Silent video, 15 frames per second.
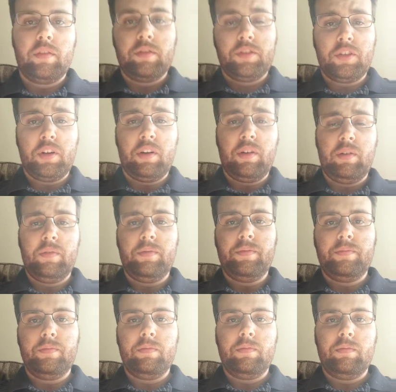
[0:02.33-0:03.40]
So
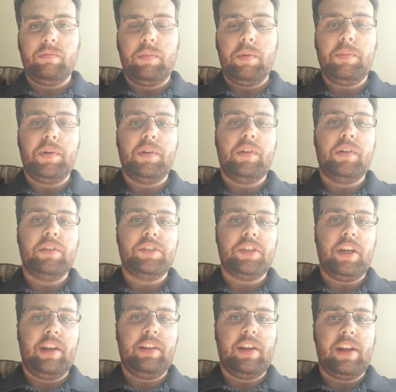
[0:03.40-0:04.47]
people are
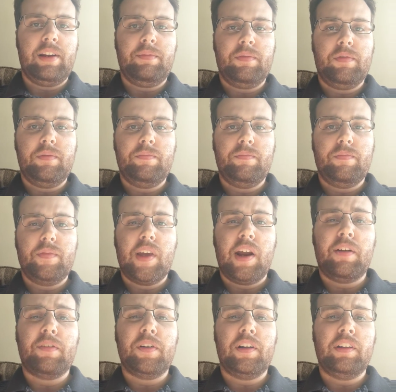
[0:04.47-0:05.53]
saying that
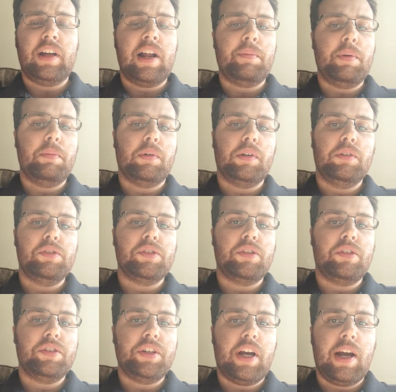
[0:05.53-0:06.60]
a lot of people are losing
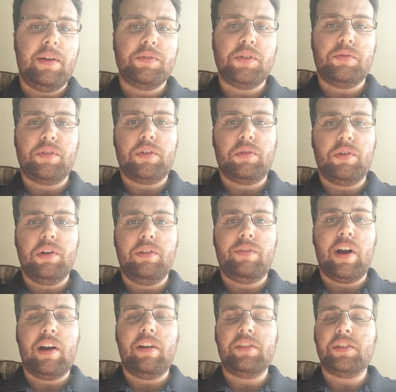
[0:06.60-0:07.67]
their jobs over
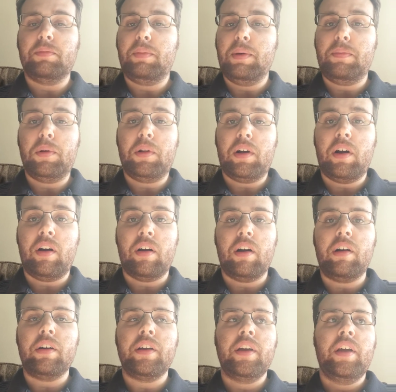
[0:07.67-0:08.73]
coronavirus, and people
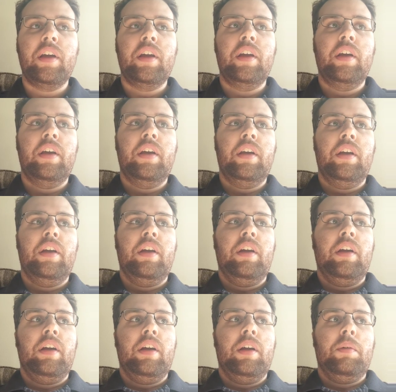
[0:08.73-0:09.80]
are,
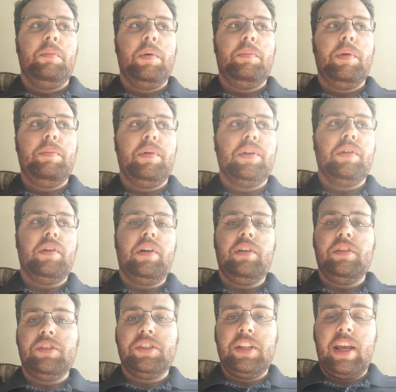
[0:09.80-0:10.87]
but people don't
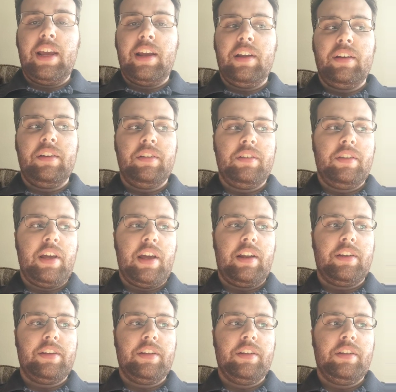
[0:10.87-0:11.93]
understand
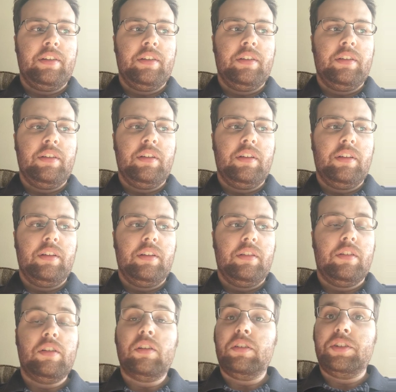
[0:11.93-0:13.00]
that
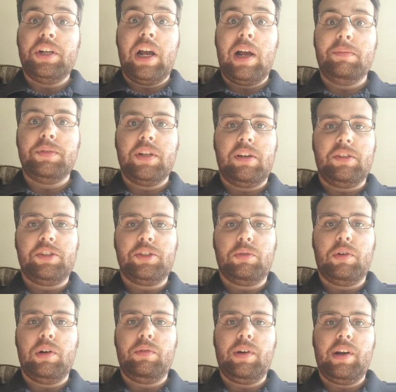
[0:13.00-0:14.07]
there are jobs that are
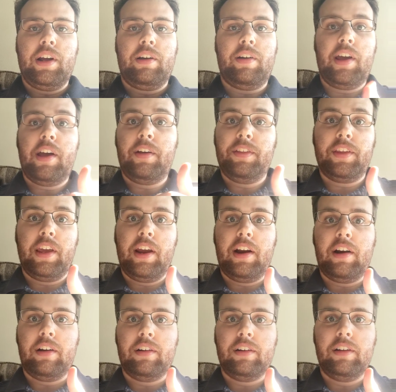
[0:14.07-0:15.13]
soaring right now.
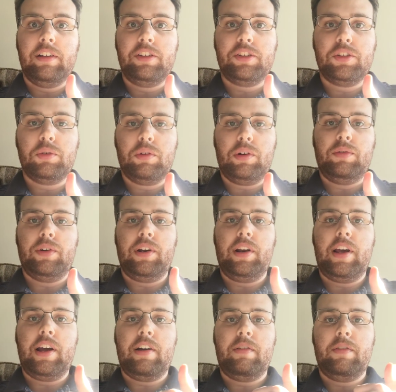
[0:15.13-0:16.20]
Healthcare is soaring right
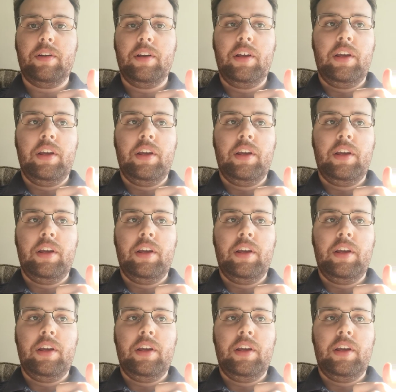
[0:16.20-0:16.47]
now.